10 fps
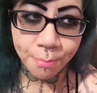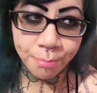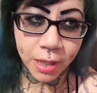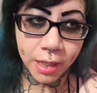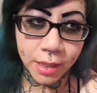
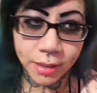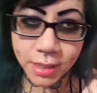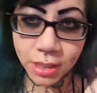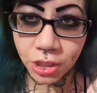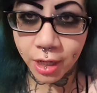But
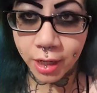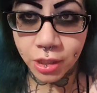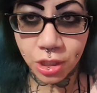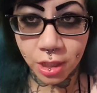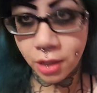this chick,
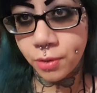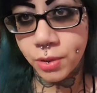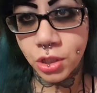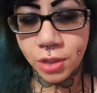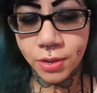she
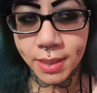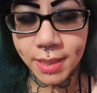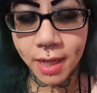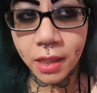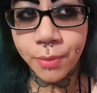knows
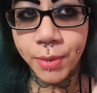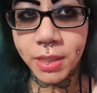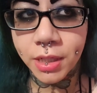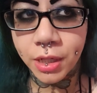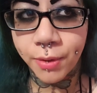exactly what
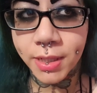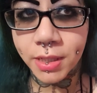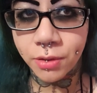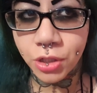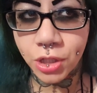to do, and
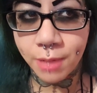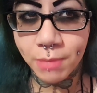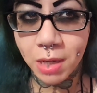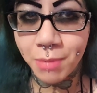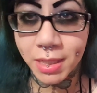so she
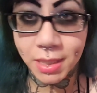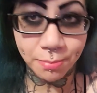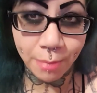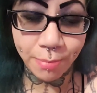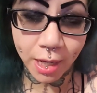minimizes
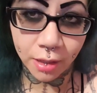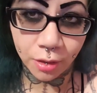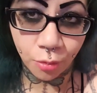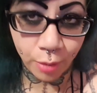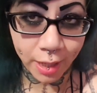my
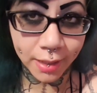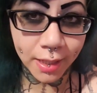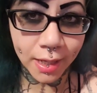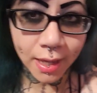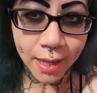pain
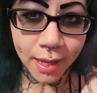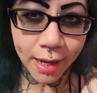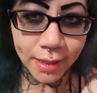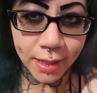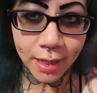greatly,
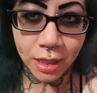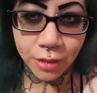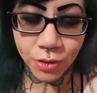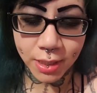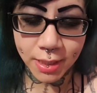and the ink
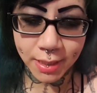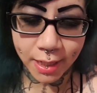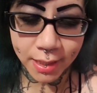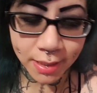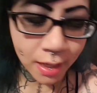usually
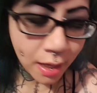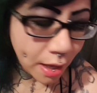stays.